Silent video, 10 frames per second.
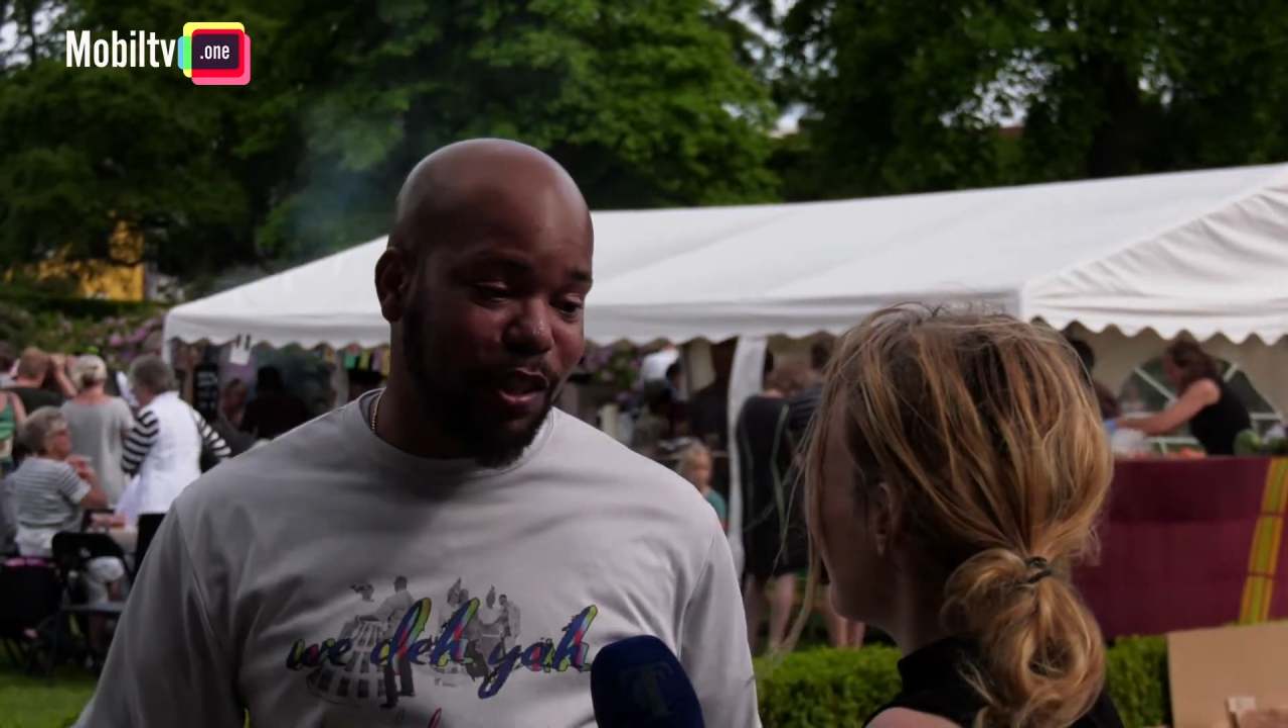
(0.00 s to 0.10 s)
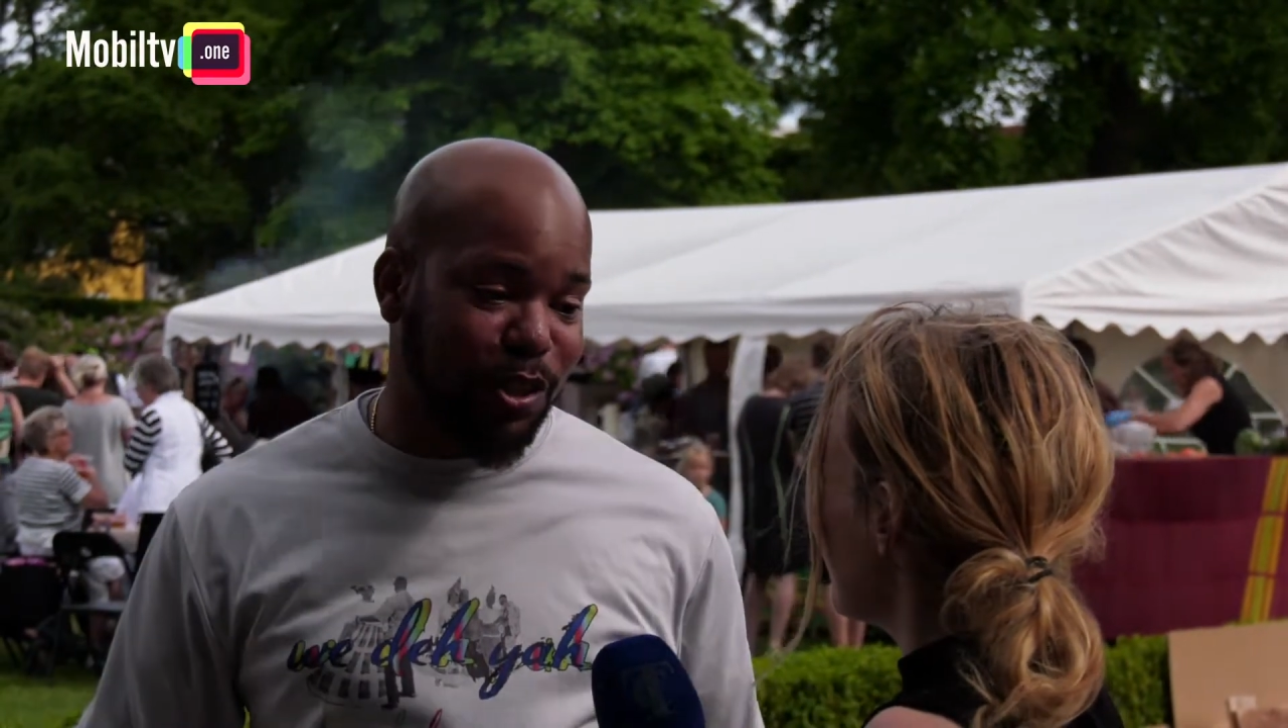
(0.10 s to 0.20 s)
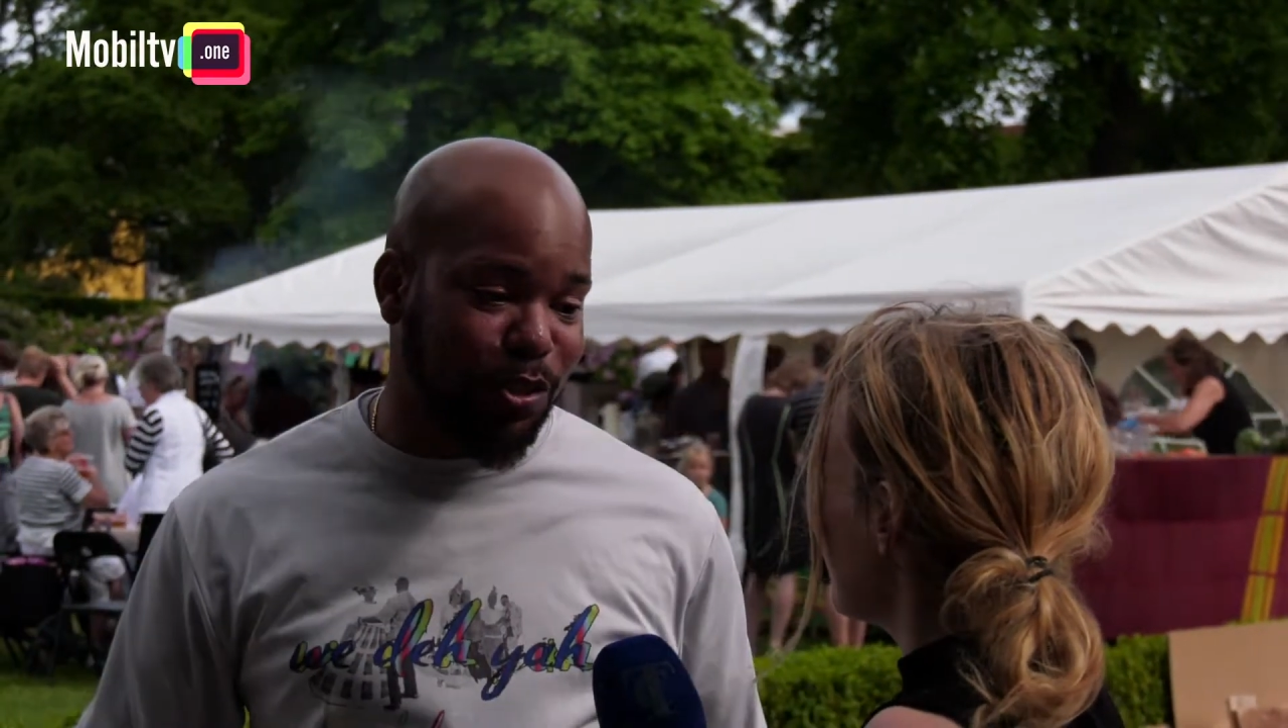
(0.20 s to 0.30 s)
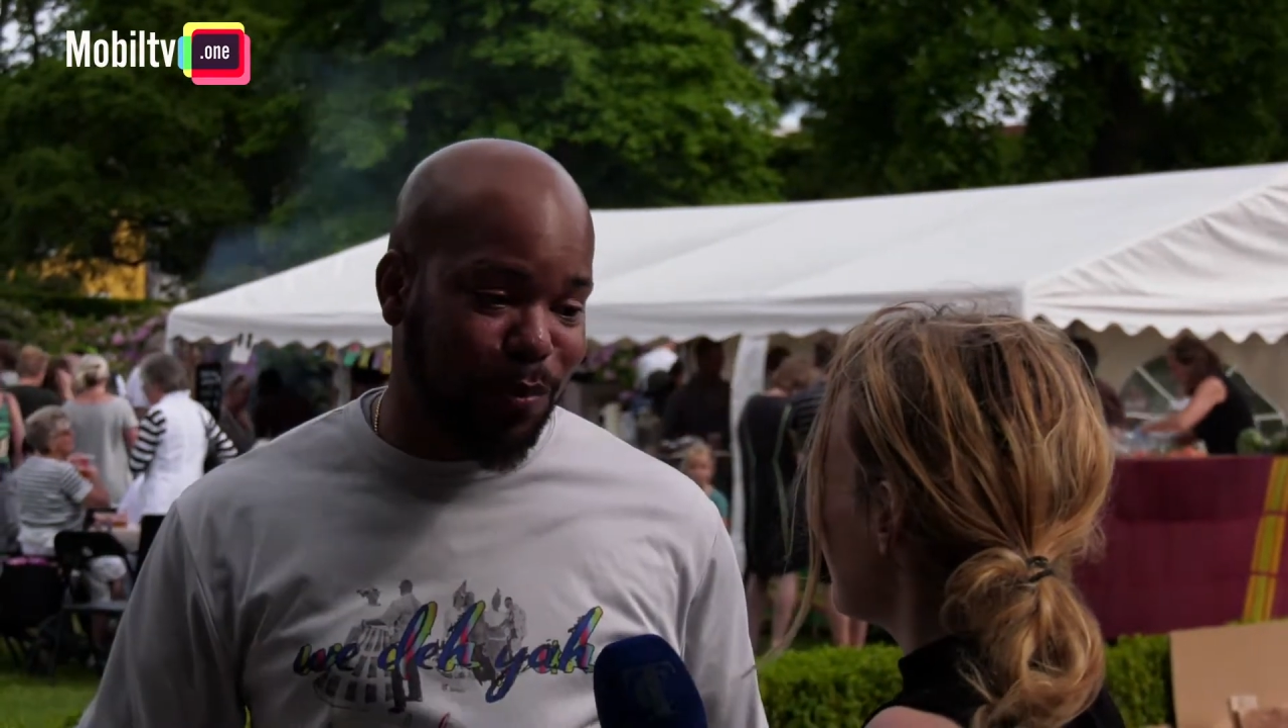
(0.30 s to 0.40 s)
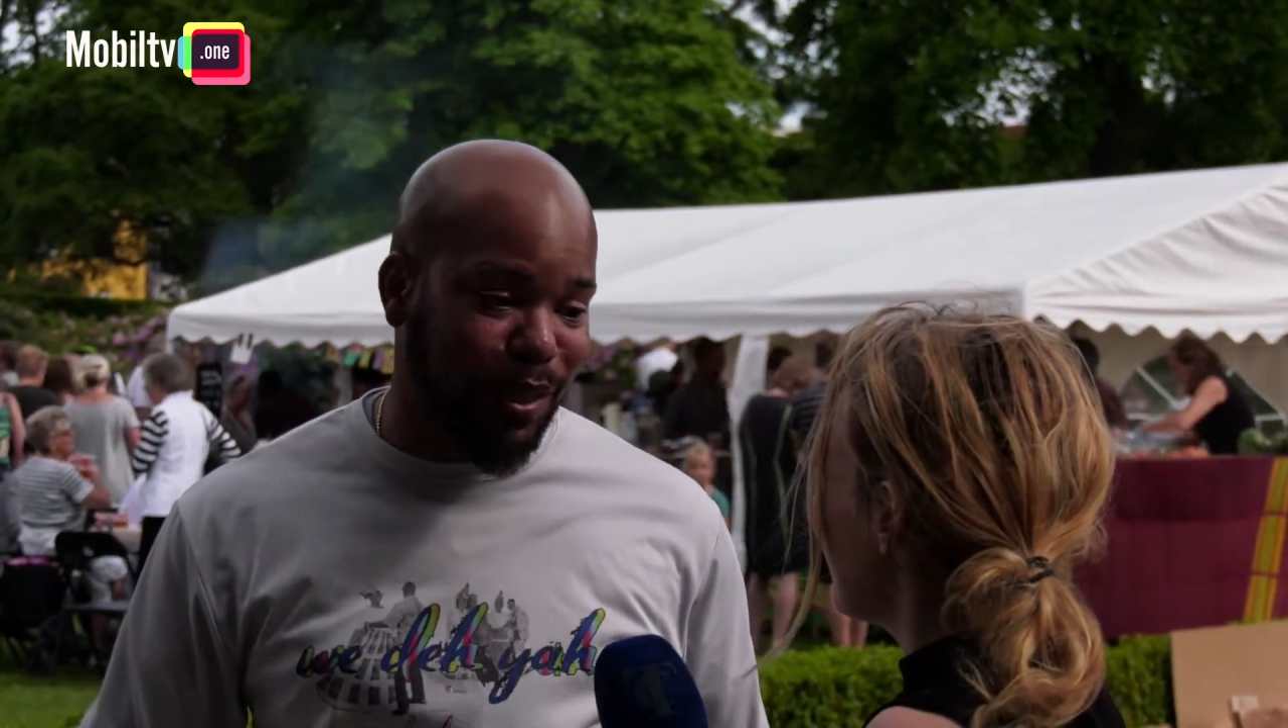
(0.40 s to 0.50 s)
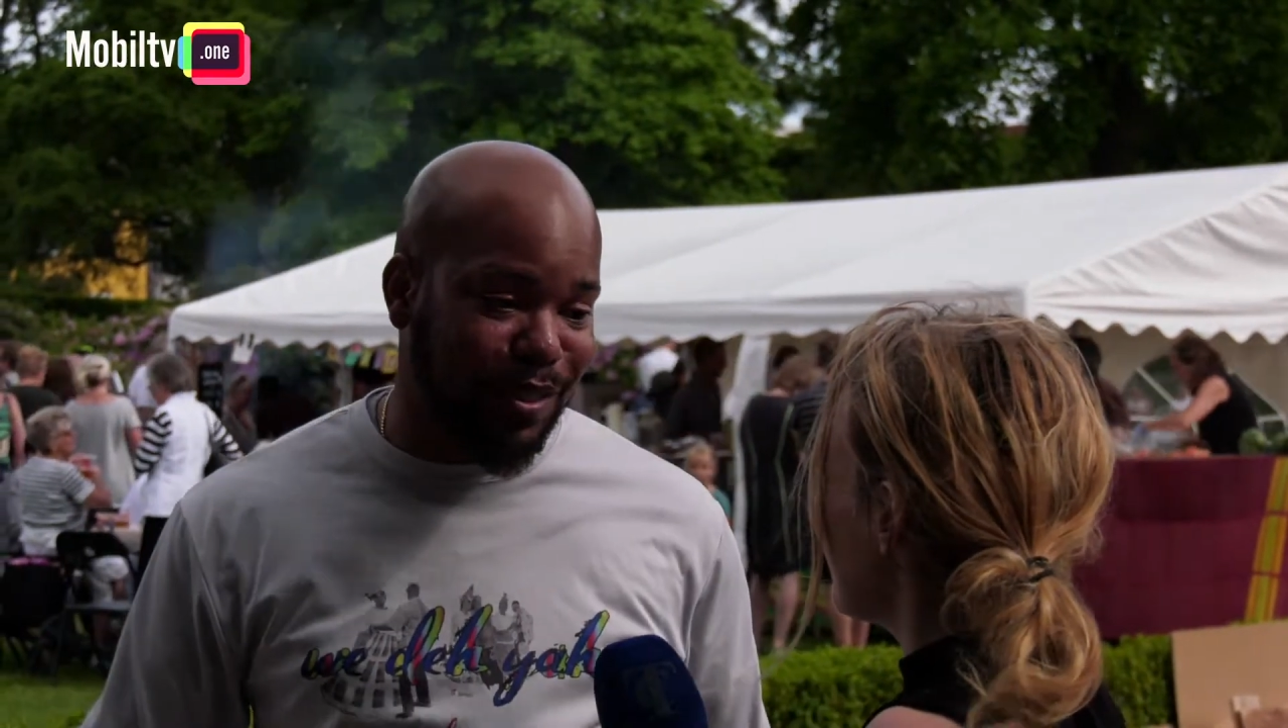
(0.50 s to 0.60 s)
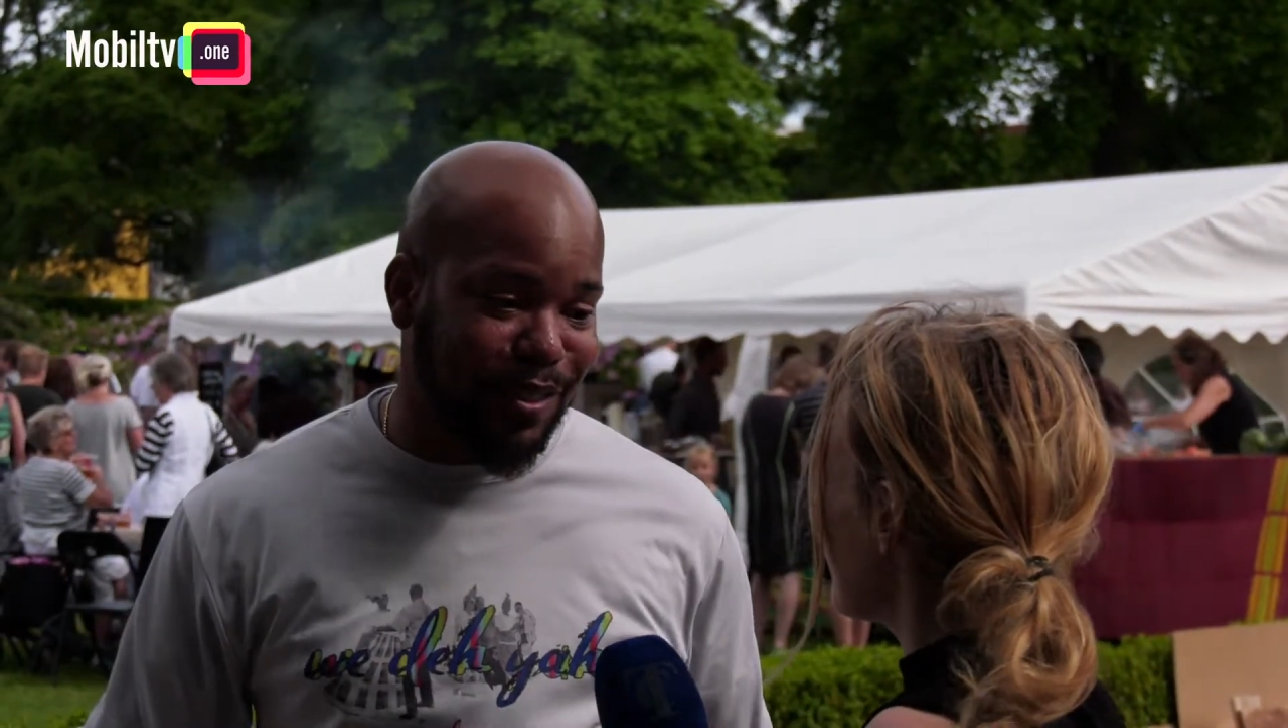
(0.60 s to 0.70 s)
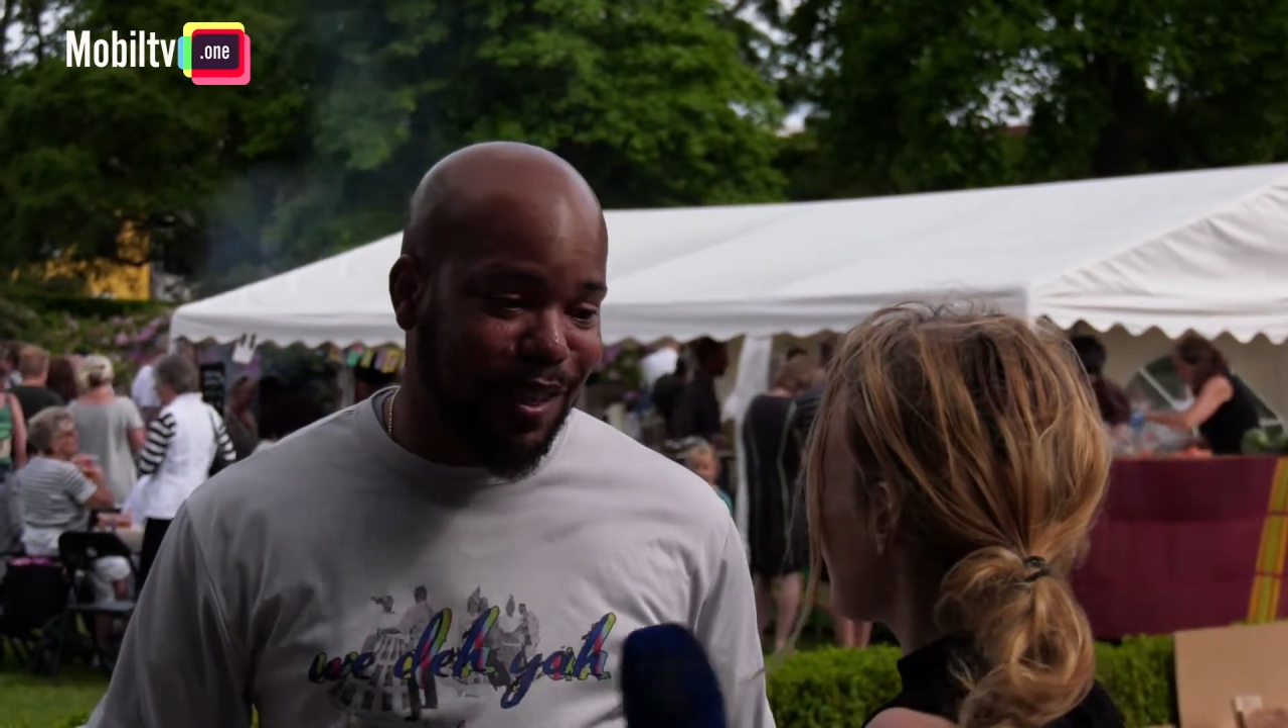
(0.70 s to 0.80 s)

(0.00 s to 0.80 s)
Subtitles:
instruments.